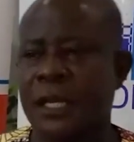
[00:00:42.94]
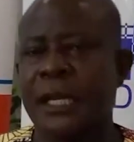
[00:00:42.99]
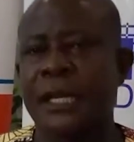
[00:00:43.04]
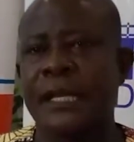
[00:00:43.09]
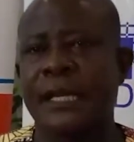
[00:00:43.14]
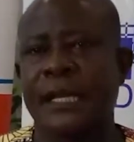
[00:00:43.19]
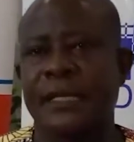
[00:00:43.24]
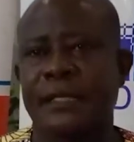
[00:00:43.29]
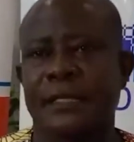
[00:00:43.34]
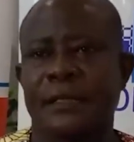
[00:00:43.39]

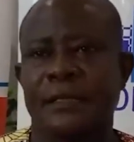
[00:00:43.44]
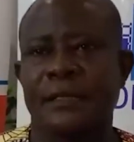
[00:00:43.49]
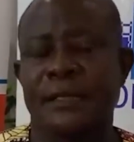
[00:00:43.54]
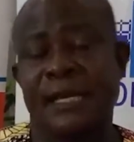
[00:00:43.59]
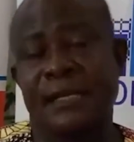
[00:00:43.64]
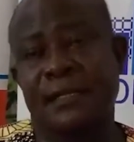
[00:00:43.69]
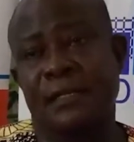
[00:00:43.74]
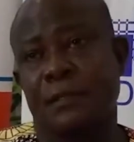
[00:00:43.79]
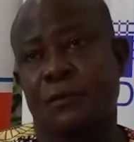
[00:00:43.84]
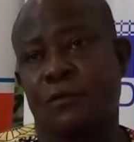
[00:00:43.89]
Yes,
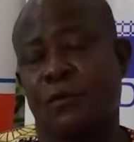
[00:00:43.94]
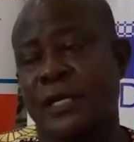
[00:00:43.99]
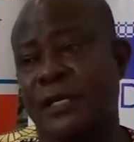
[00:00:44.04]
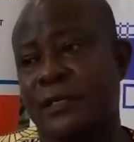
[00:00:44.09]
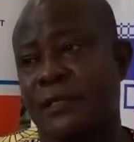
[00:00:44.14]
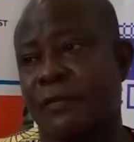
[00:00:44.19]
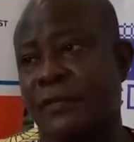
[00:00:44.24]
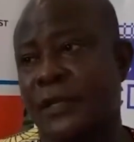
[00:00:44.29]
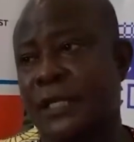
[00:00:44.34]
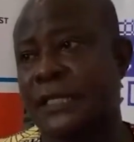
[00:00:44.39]
just
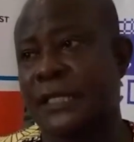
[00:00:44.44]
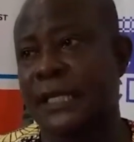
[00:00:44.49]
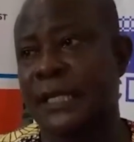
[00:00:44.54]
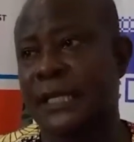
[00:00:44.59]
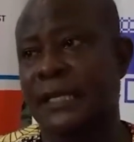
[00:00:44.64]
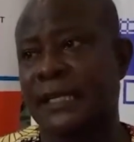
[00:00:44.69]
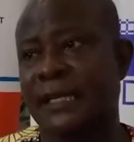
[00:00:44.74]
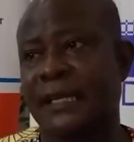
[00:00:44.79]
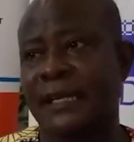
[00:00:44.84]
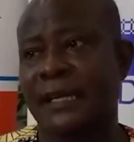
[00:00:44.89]

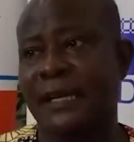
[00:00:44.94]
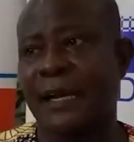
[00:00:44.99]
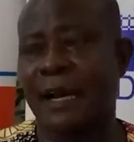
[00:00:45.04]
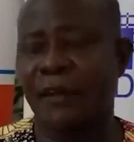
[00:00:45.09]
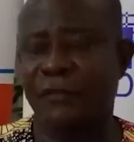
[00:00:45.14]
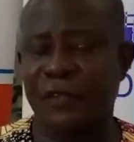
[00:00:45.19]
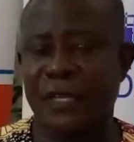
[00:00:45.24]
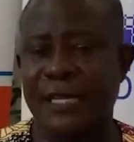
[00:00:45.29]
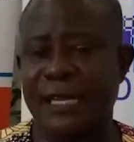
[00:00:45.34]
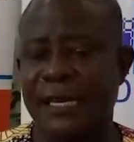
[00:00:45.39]
2017,
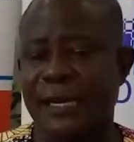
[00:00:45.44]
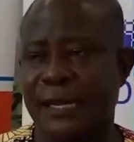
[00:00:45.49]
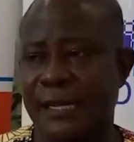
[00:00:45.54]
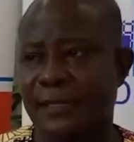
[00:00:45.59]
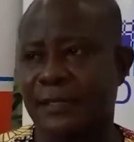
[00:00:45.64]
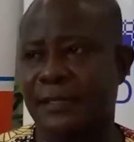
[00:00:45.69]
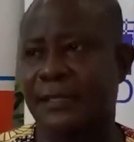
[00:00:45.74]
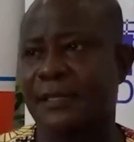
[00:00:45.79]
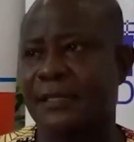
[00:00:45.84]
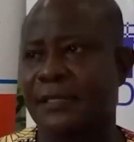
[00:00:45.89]
after the
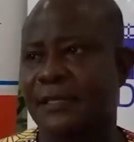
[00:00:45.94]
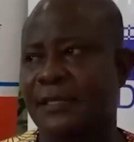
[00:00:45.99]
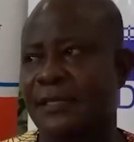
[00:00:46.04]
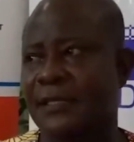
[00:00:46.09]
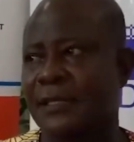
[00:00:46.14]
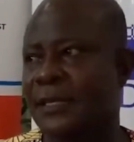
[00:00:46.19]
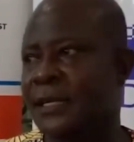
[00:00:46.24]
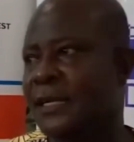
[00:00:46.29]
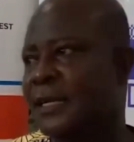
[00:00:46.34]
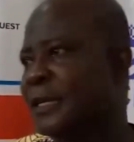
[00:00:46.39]
elections,
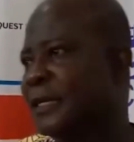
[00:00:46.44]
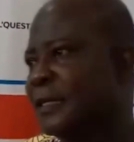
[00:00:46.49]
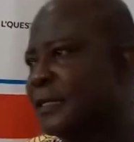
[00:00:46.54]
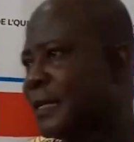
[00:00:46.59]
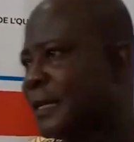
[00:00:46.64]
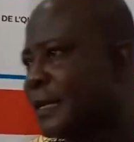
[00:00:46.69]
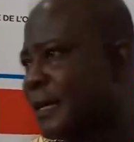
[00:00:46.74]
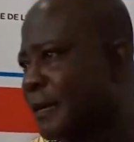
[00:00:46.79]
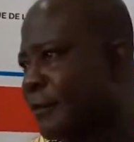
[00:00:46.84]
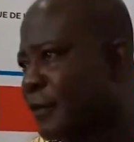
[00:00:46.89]

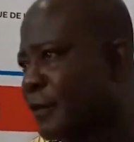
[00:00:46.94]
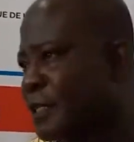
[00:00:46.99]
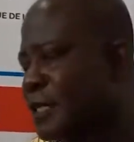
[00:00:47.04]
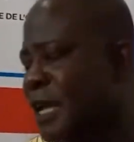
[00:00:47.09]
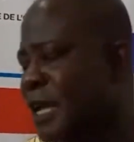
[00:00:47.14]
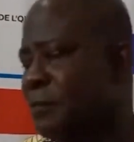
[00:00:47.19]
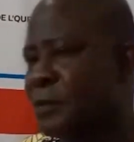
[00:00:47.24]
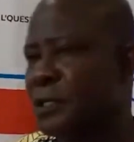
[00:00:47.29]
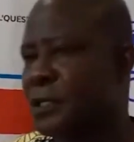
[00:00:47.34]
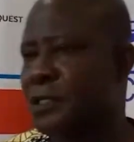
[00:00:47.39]
the
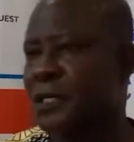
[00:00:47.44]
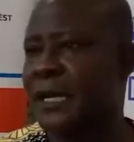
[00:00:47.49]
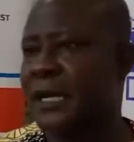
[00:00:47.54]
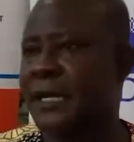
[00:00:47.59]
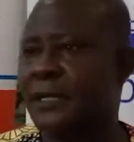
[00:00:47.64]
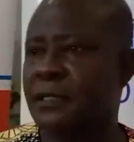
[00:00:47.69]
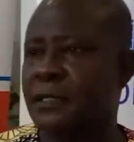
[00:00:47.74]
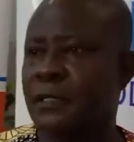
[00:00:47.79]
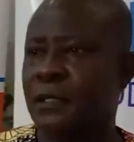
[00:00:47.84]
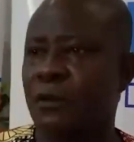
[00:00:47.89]
Regional Peace
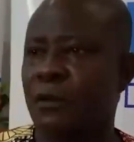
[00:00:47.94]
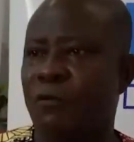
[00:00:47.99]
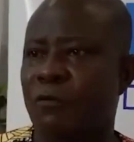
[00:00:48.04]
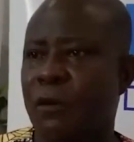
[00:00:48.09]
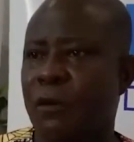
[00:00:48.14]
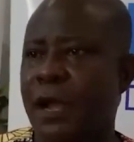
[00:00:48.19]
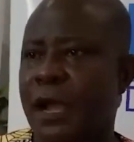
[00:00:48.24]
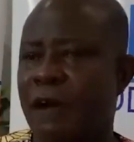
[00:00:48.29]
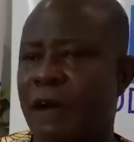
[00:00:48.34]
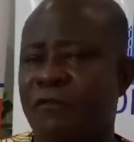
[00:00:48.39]
Council of
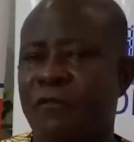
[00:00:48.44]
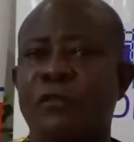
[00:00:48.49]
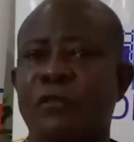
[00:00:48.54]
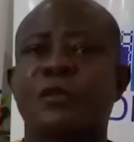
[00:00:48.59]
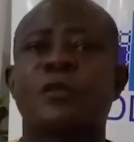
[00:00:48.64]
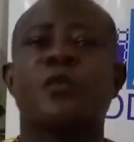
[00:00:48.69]
Brian Hafford